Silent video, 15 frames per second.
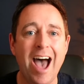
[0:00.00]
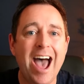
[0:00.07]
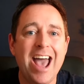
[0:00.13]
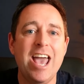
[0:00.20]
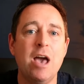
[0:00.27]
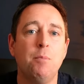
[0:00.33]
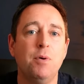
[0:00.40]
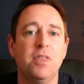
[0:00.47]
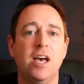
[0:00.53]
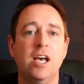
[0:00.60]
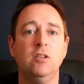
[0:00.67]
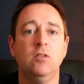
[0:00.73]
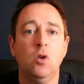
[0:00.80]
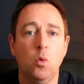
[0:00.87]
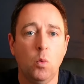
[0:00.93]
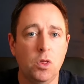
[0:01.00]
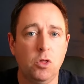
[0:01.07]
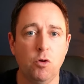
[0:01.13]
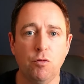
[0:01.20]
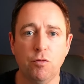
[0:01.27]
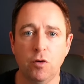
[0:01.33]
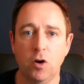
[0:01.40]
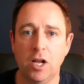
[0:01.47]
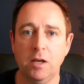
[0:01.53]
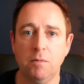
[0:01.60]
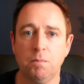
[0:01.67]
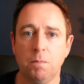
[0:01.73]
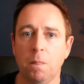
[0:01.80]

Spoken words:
I empathise with you fully.